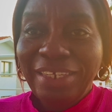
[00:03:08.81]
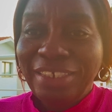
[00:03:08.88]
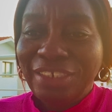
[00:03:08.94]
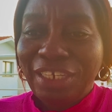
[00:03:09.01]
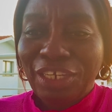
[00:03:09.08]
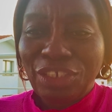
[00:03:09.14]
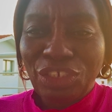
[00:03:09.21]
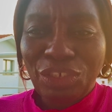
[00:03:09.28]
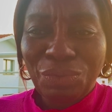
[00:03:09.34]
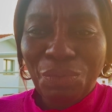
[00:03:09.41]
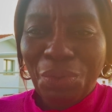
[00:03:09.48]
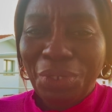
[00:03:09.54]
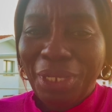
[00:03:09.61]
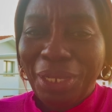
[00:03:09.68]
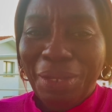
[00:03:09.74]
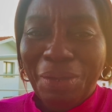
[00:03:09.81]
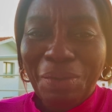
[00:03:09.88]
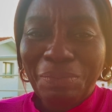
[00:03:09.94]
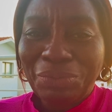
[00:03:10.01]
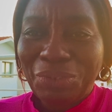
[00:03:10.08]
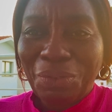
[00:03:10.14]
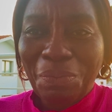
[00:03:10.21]
shall surely
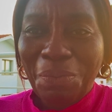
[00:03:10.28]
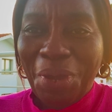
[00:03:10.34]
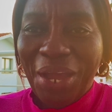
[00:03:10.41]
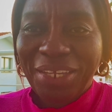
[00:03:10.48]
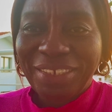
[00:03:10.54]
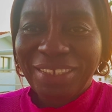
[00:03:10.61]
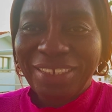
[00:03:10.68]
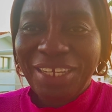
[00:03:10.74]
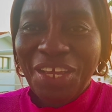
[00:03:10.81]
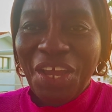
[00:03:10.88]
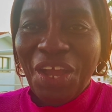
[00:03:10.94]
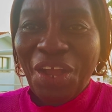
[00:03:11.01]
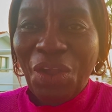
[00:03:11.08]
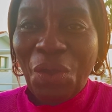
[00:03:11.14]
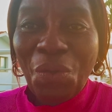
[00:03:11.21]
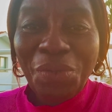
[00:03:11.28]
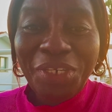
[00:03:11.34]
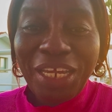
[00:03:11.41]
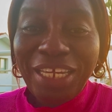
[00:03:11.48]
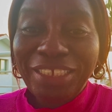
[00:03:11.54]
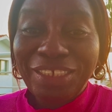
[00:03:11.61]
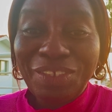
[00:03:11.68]
come to pass.
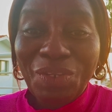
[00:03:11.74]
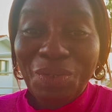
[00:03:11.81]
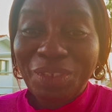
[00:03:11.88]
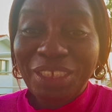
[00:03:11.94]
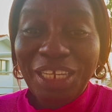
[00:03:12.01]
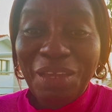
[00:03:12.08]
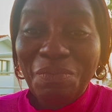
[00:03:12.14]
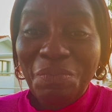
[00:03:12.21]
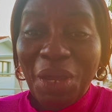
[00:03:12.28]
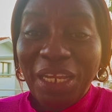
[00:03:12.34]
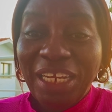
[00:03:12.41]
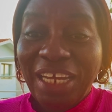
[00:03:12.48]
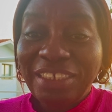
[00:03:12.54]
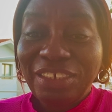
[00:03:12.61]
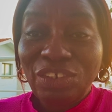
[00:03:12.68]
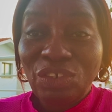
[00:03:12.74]
God is not a man that He